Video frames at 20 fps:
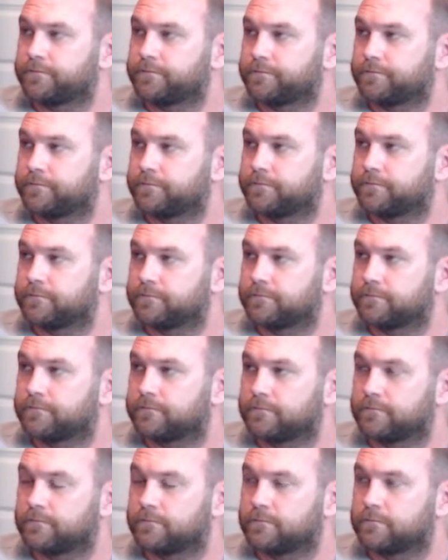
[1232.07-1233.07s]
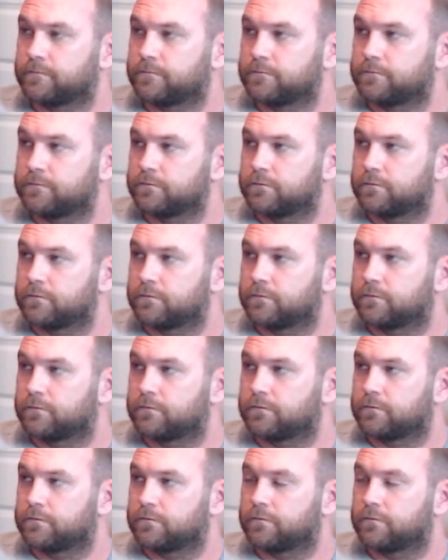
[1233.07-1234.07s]

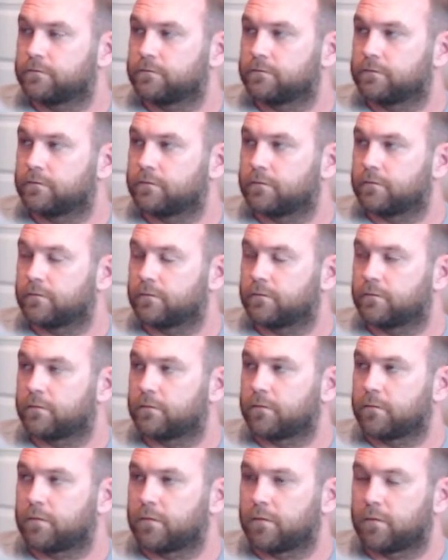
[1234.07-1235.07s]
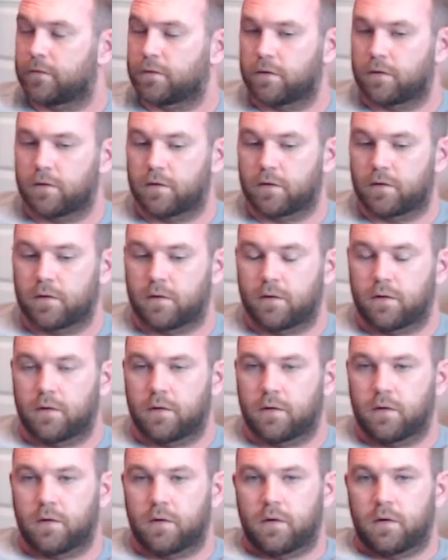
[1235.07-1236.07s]

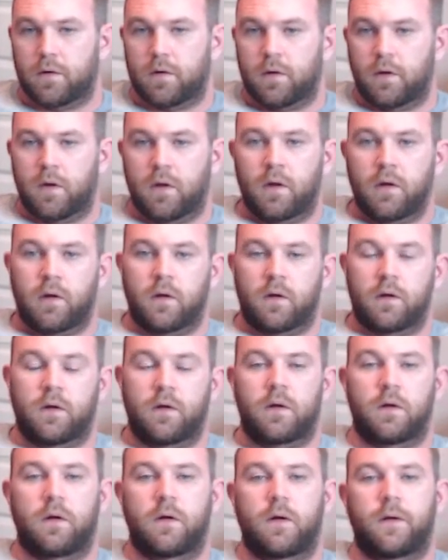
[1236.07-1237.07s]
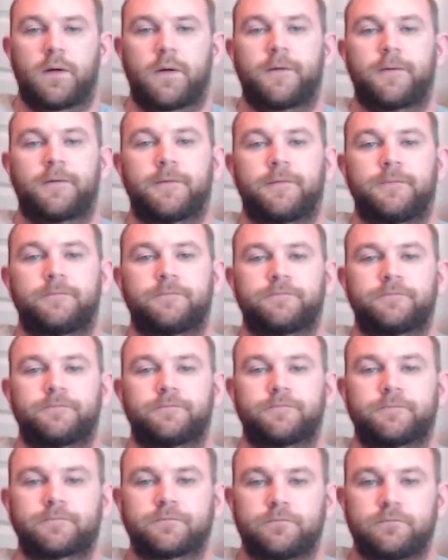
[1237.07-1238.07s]

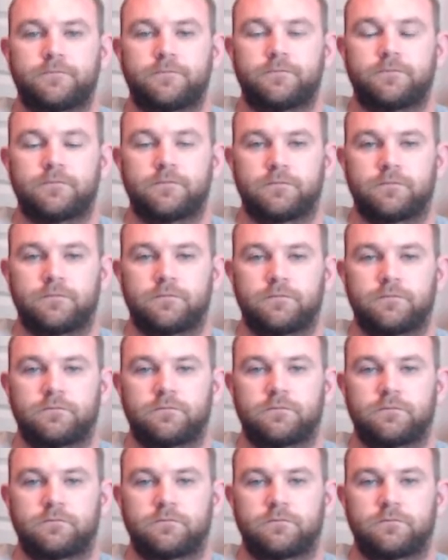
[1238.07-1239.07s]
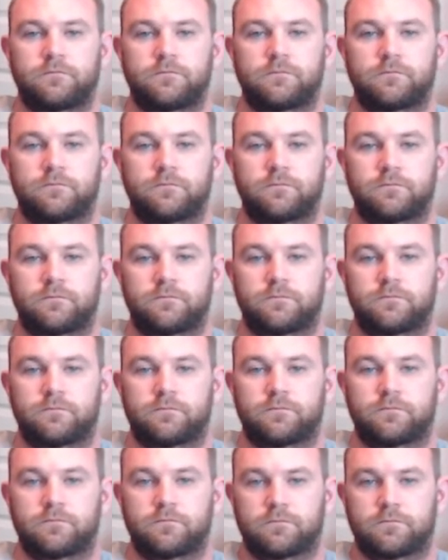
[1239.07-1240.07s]
No words are spoken by the person on screen.